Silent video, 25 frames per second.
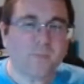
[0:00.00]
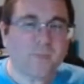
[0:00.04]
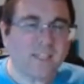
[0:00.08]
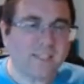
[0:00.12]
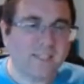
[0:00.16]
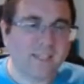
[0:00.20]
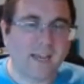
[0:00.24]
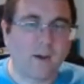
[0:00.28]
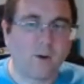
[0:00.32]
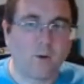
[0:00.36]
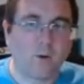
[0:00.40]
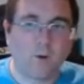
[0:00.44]

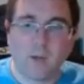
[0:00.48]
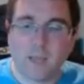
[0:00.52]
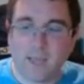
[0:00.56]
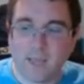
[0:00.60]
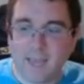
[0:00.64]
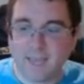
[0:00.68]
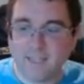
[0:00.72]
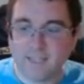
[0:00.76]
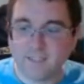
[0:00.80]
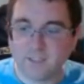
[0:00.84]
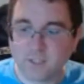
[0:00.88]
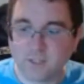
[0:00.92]
Now,
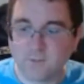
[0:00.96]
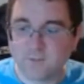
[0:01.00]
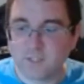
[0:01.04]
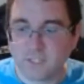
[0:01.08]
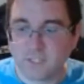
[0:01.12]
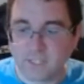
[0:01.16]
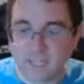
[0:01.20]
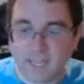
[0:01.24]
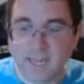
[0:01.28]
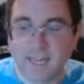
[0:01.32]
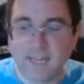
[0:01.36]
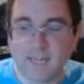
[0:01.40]
as of
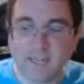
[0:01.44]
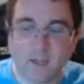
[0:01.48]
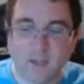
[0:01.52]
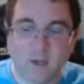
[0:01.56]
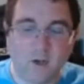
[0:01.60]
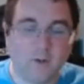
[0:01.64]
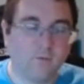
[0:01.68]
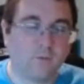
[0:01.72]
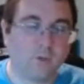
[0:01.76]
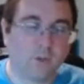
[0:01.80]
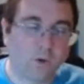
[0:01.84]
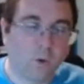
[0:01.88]
today
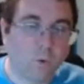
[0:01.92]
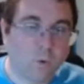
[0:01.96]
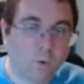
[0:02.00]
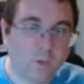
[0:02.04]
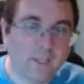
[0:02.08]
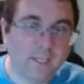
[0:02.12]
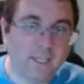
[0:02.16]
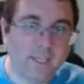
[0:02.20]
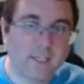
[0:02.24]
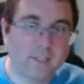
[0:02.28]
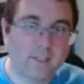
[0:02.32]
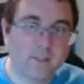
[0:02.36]
of
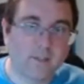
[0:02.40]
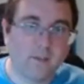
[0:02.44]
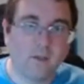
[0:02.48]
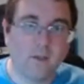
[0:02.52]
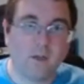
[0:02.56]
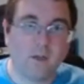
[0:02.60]
recording it,